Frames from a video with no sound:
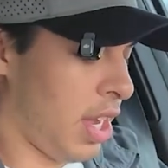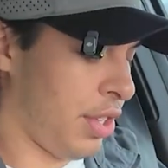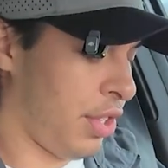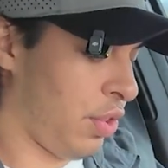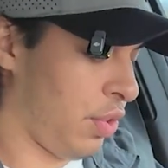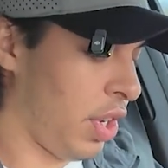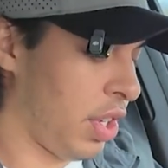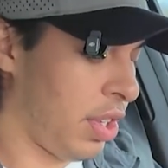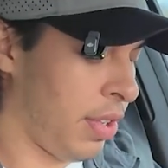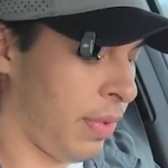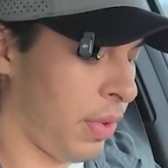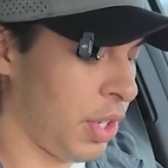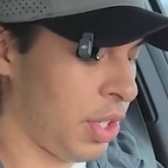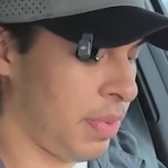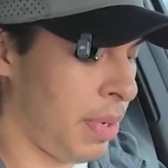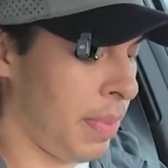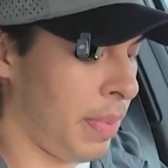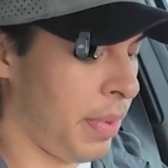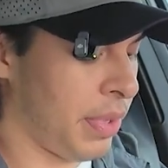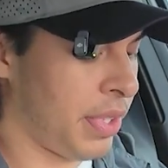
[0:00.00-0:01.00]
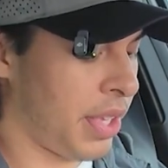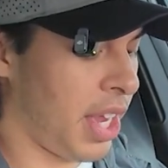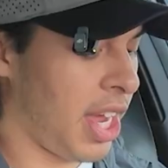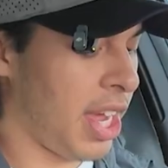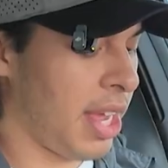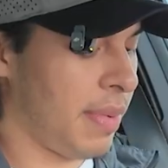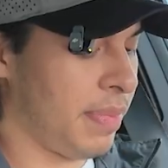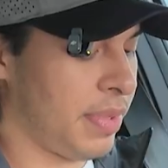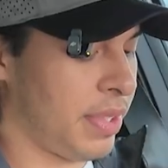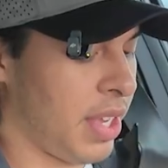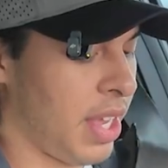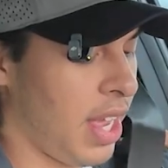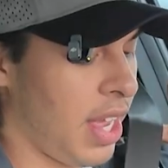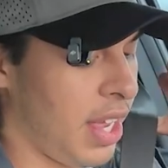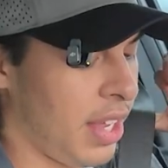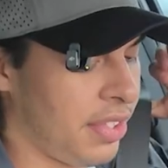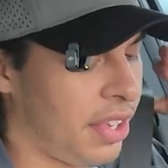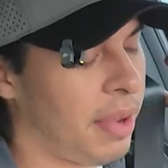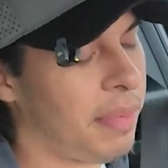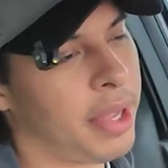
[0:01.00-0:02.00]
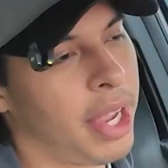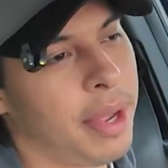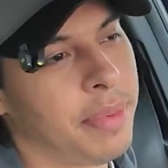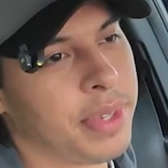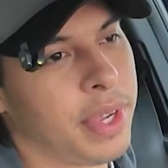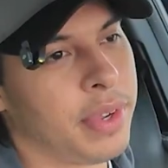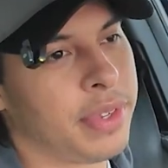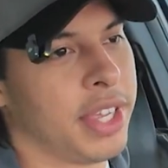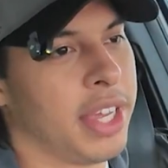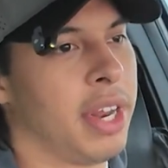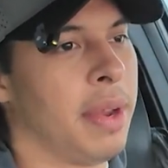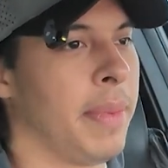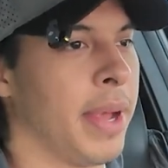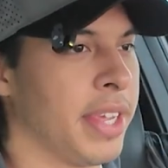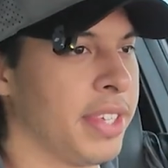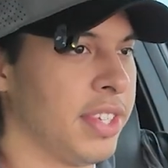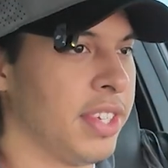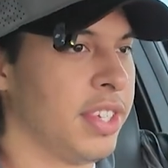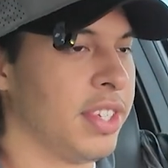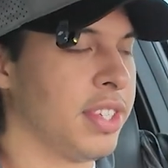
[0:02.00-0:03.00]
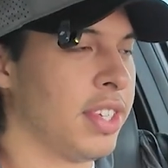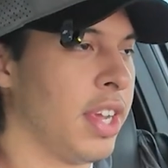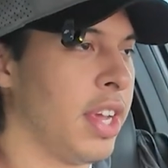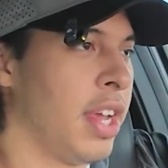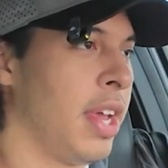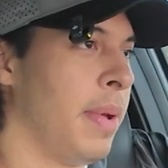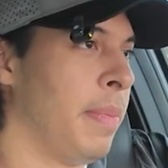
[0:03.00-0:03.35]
straight to voicemail both times. Sometimes I'll send a message,